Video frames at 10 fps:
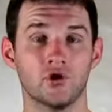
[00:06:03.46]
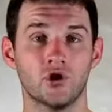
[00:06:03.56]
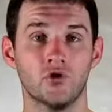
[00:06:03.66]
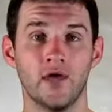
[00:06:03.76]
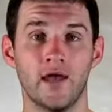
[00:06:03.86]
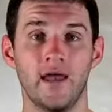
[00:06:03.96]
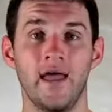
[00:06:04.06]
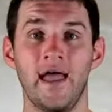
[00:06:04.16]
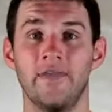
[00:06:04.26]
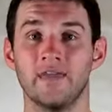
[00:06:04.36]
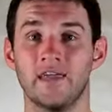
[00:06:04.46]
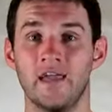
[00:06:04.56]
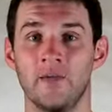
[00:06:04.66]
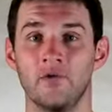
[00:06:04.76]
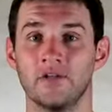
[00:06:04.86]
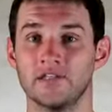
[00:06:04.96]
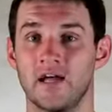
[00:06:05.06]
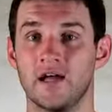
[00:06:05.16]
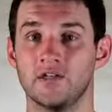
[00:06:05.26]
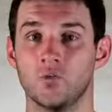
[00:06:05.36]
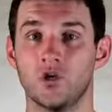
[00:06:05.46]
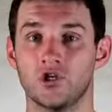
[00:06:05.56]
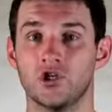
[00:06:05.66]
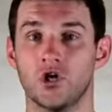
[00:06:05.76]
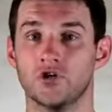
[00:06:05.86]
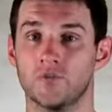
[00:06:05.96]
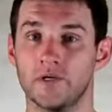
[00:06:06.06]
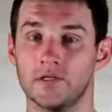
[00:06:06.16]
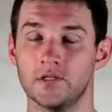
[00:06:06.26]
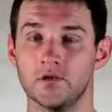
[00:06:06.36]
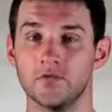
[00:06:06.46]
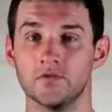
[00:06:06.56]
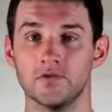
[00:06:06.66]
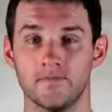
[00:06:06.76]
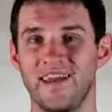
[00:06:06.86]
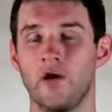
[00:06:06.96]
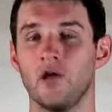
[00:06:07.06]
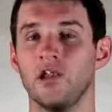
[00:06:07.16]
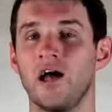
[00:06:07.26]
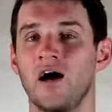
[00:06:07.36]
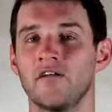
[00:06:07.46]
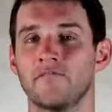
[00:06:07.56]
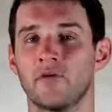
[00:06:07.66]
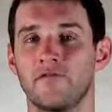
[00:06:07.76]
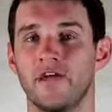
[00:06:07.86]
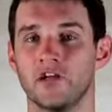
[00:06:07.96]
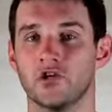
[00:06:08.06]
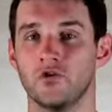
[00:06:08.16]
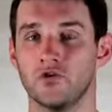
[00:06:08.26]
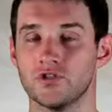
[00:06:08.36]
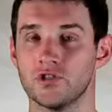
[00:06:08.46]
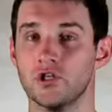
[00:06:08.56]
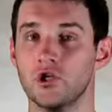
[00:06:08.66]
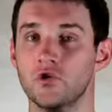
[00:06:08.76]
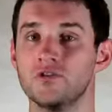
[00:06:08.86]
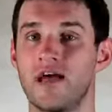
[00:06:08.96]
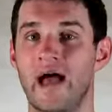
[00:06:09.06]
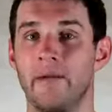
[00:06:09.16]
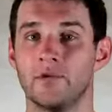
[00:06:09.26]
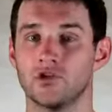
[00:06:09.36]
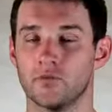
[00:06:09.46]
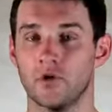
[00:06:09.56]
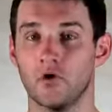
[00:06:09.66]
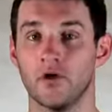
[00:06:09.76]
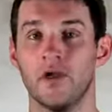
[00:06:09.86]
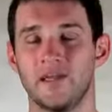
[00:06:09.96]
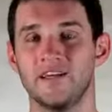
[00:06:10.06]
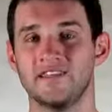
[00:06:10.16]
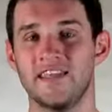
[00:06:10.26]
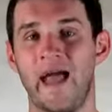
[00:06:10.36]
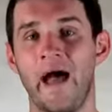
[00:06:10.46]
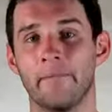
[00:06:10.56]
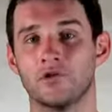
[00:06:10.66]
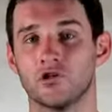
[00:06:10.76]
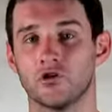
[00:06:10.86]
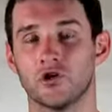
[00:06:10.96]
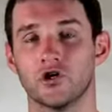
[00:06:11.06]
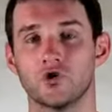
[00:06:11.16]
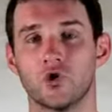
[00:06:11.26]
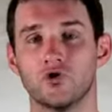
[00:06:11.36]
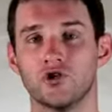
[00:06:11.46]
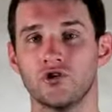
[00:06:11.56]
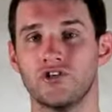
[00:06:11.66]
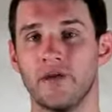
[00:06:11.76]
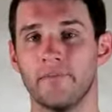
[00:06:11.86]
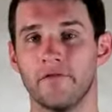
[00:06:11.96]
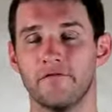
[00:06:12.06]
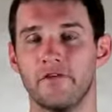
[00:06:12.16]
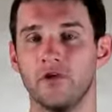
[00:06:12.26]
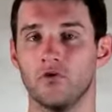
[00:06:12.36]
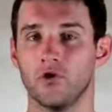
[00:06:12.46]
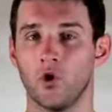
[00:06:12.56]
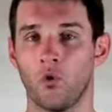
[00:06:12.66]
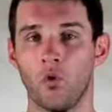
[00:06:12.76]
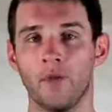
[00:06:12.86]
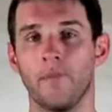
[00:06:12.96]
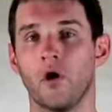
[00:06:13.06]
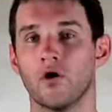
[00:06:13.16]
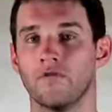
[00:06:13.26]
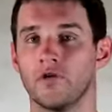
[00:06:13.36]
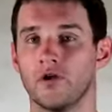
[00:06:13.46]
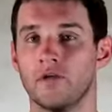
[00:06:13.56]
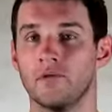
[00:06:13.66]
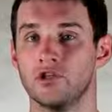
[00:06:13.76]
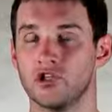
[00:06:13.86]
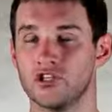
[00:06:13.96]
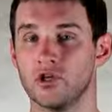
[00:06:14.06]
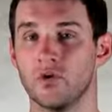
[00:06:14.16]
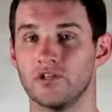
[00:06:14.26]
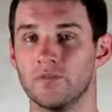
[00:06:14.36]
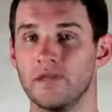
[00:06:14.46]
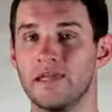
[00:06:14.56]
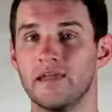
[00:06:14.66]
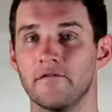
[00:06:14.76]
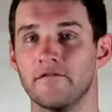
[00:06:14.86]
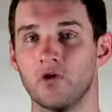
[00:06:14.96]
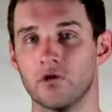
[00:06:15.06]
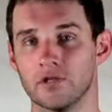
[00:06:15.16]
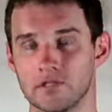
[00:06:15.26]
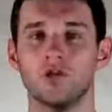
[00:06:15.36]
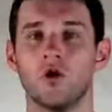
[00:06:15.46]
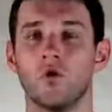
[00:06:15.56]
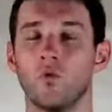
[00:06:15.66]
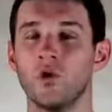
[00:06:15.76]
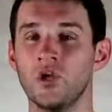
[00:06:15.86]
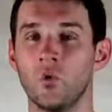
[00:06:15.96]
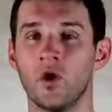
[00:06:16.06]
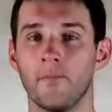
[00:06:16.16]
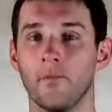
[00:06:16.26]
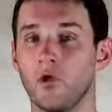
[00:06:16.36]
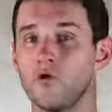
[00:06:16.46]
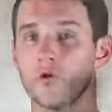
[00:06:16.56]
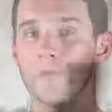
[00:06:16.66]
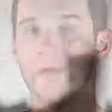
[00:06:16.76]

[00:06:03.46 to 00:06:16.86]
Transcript: to shoot at, and the camera decides what shutter speed to use. Now, a lot of professionals use aperture mode because the aperture controls your depth of field or what part of your image is going to be in focus. So, when you want to blow your